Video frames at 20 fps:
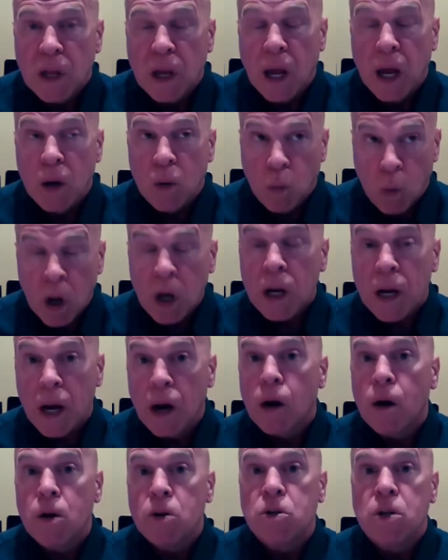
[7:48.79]
And what
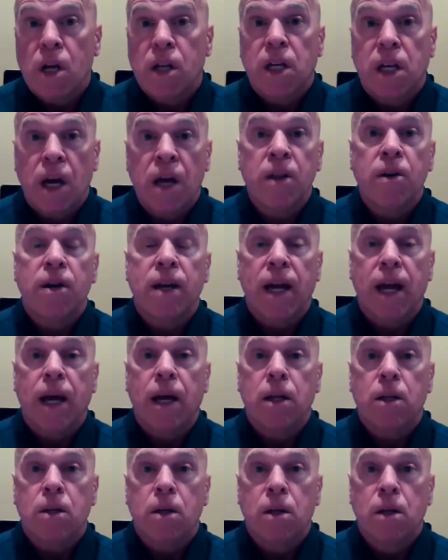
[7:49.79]
errors, on the other
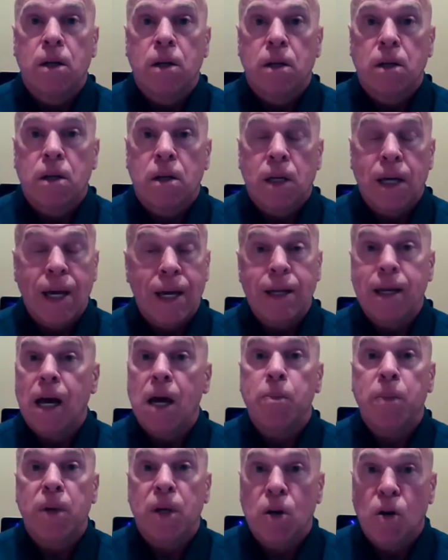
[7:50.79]
hand,
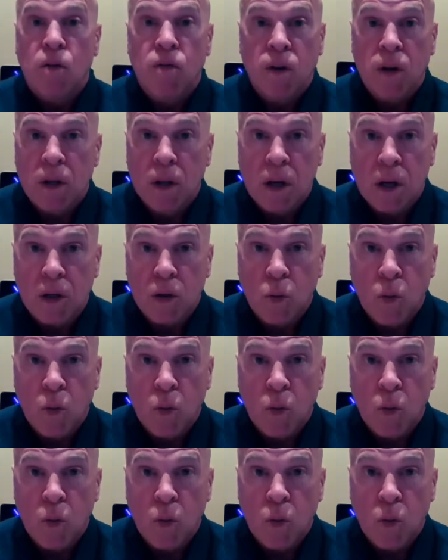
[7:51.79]
cannot be overlooked?